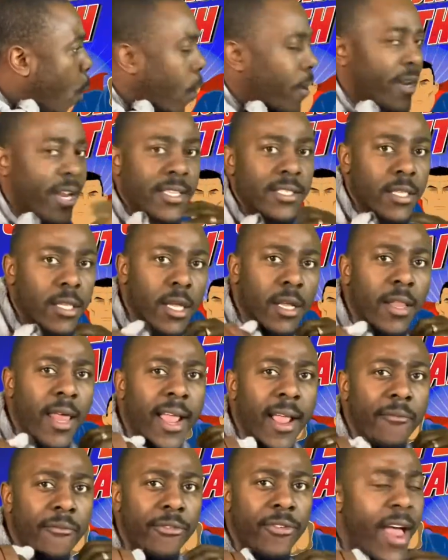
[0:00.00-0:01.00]
Does it look like
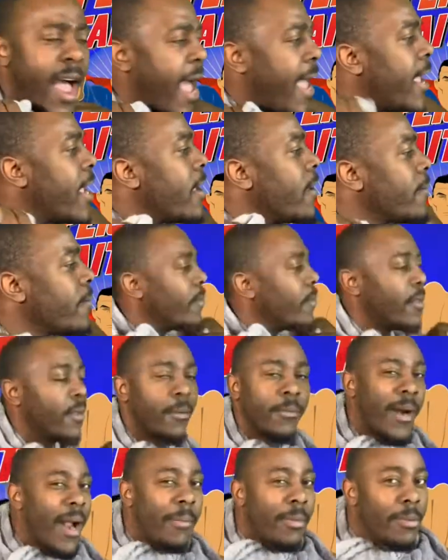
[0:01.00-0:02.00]
I'm flying?
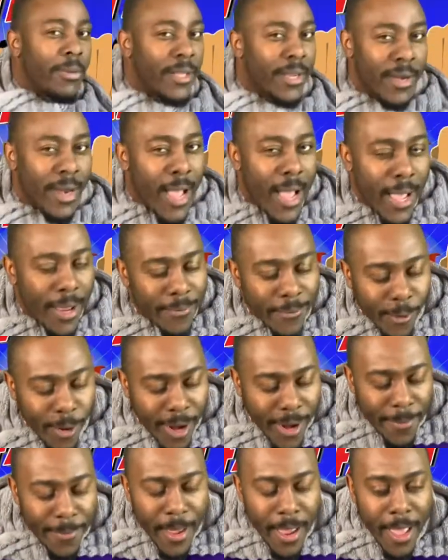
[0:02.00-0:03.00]
Probably not,
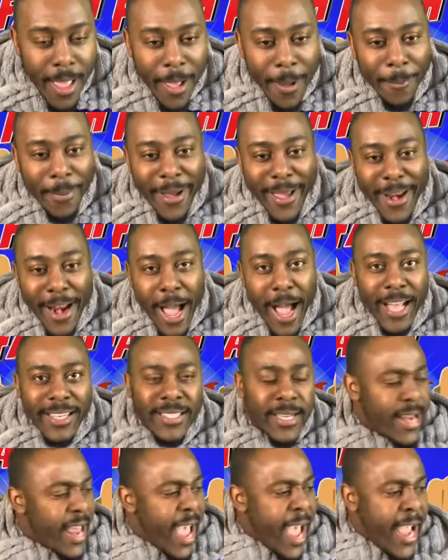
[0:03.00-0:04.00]
right? But
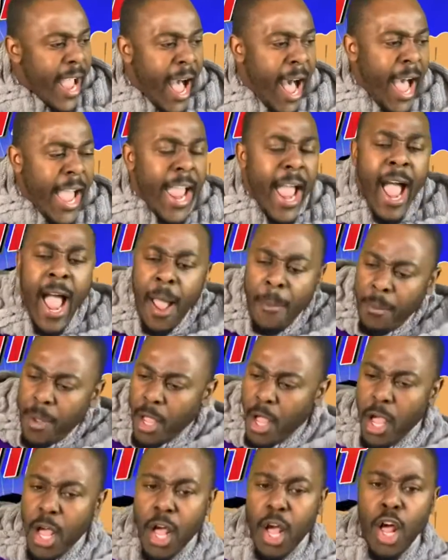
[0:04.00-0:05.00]
today I am
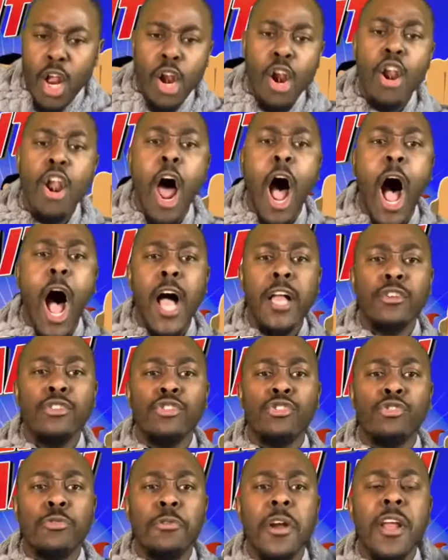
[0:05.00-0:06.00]

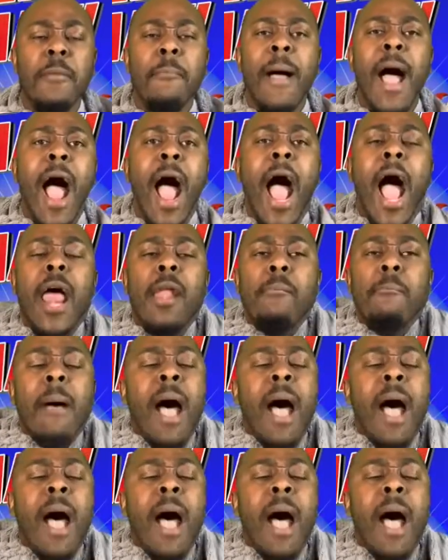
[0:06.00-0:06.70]
Laundry Man.